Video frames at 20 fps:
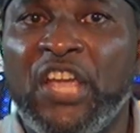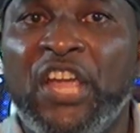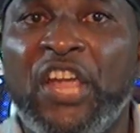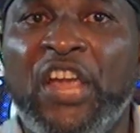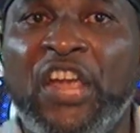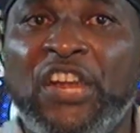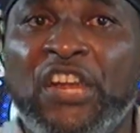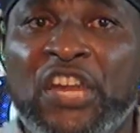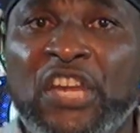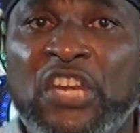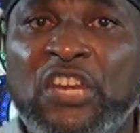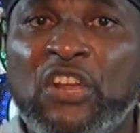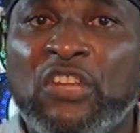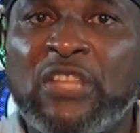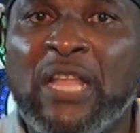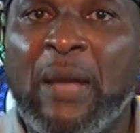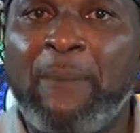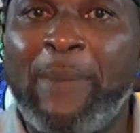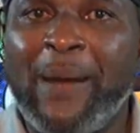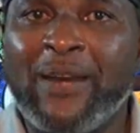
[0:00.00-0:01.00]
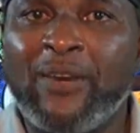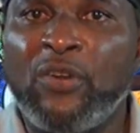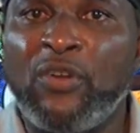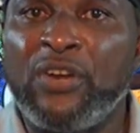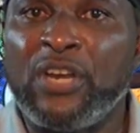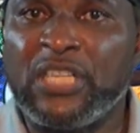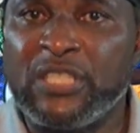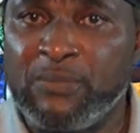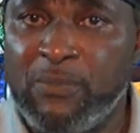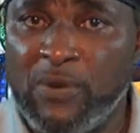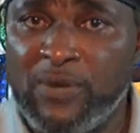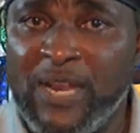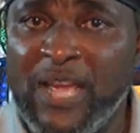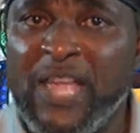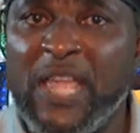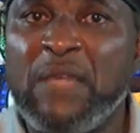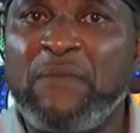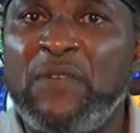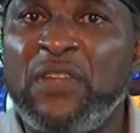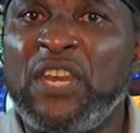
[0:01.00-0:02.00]
He did not abandon his
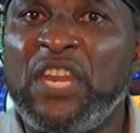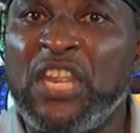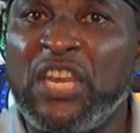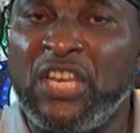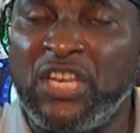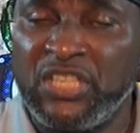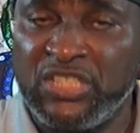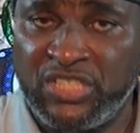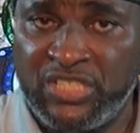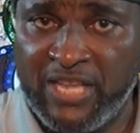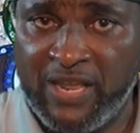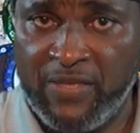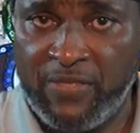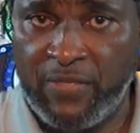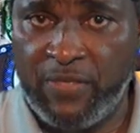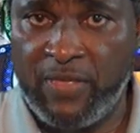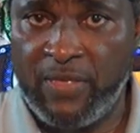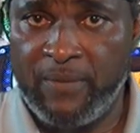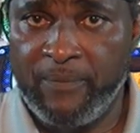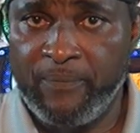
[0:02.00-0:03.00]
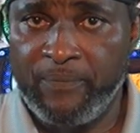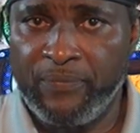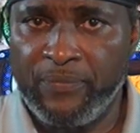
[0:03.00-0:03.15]
mother even in his death.